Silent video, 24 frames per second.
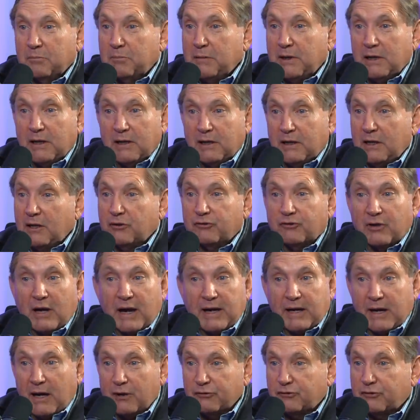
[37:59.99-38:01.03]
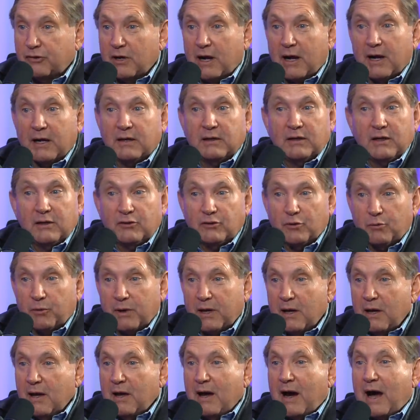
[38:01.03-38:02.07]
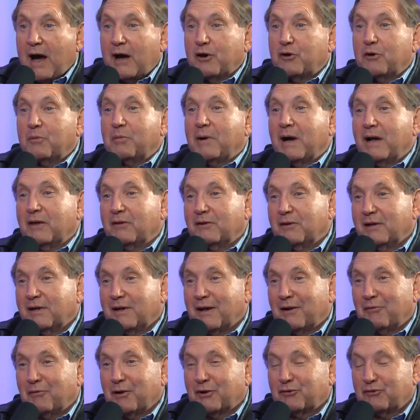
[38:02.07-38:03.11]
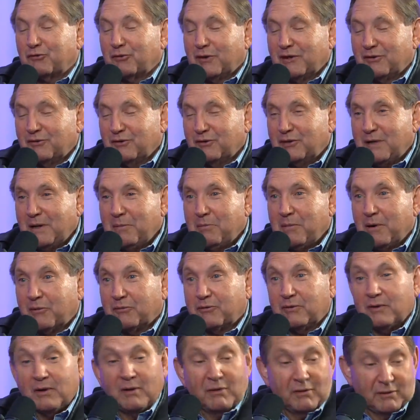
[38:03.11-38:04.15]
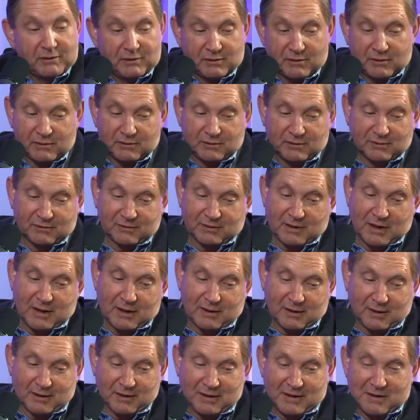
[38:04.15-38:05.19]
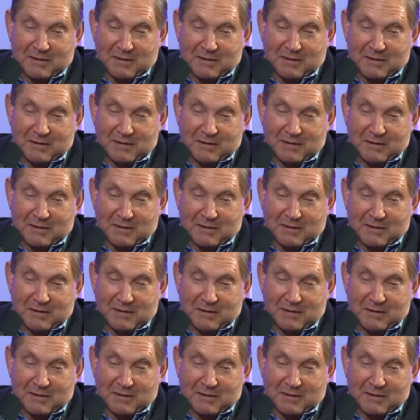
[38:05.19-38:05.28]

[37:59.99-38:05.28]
meaning inside, outside, in the wind. I'll go by the restoration team members. You could just kind of